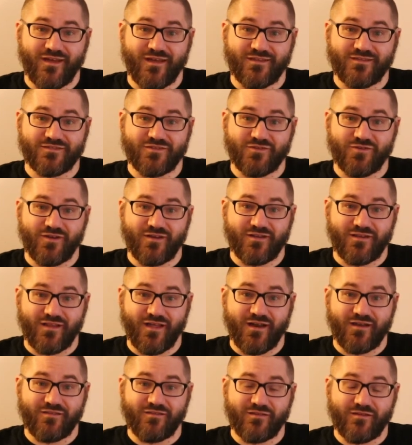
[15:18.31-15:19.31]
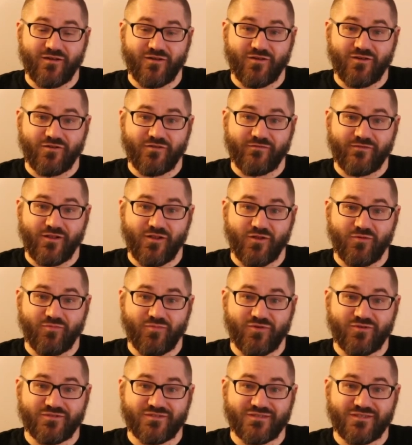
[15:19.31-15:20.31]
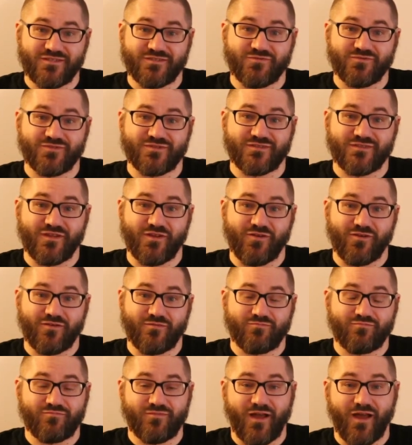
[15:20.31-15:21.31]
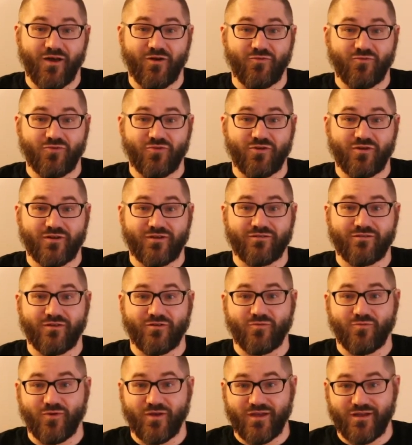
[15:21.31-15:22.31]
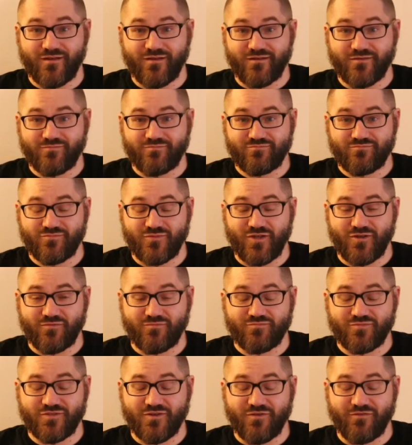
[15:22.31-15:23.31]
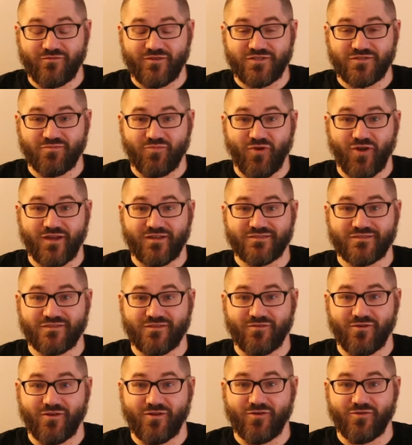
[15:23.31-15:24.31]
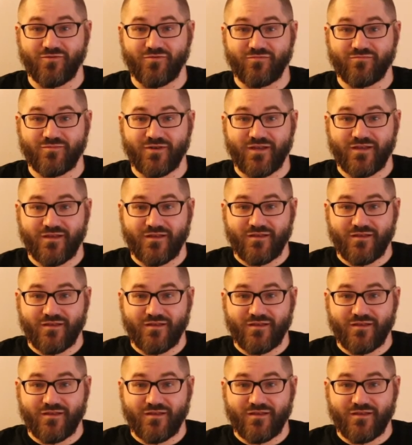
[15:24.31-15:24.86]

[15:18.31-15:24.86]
And so you had a lot of the younger developers, this was their outlook, their way to, sort of express their own